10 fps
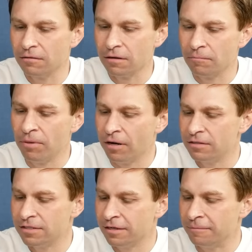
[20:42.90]

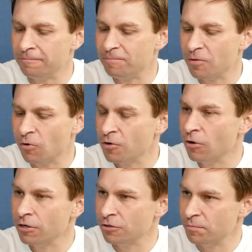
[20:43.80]
But what you want
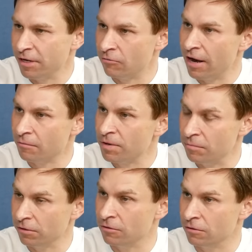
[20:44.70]
to do is be around
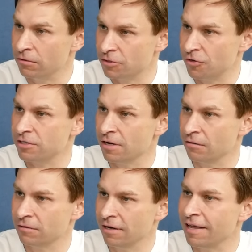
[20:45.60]
people who are stressed
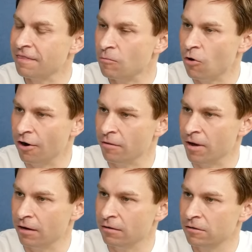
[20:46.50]
out and let them worry
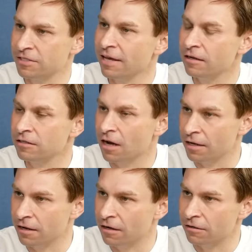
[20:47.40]
about it, because they're going to die
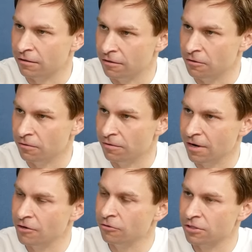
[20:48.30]
younger than you
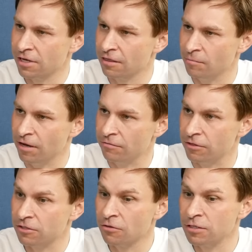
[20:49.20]
and you'll just get the
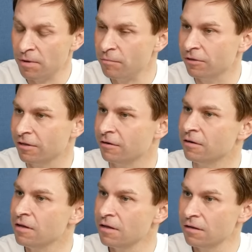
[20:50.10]
benefit. So these people that are
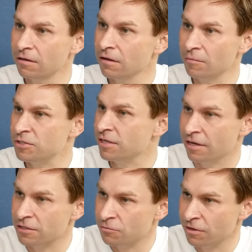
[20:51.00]

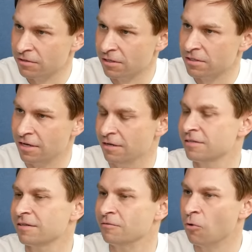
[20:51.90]
obsessed with
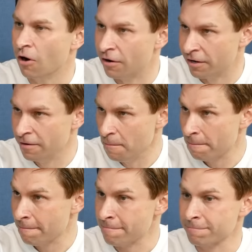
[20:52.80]
success and worry,
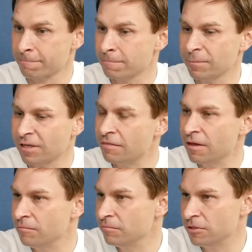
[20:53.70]
let
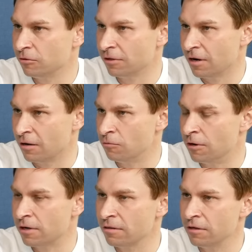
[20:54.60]
them do all the hard
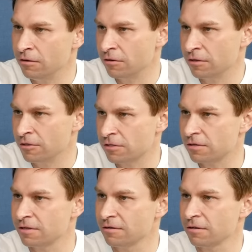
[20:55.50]
work and then you can just
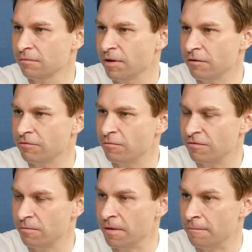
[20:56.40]
benefit
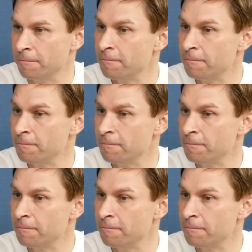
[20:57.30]
from them.